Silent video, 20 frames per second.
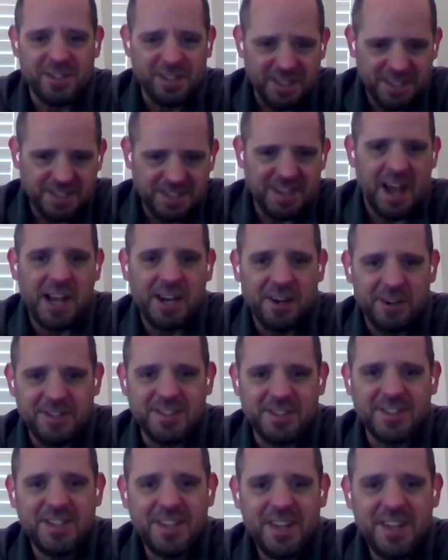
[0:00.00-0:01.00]
and
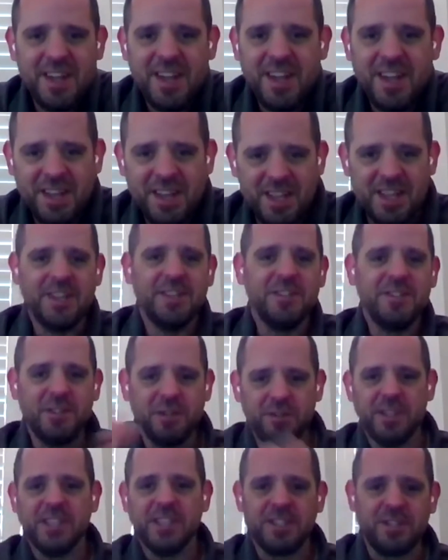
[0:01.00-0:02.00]
designers
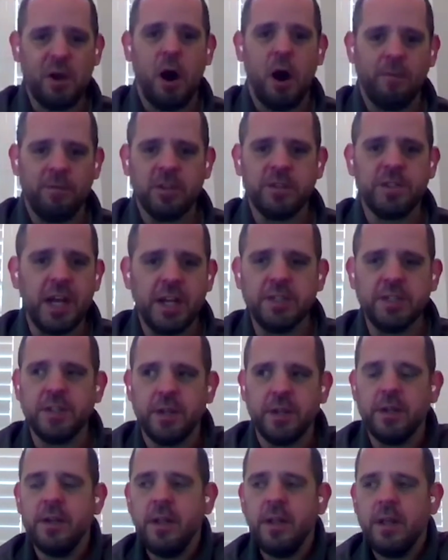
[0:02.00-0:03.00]
into this
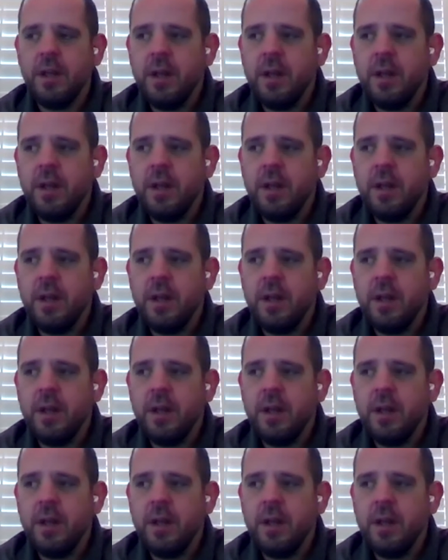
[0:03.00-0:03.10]
conversation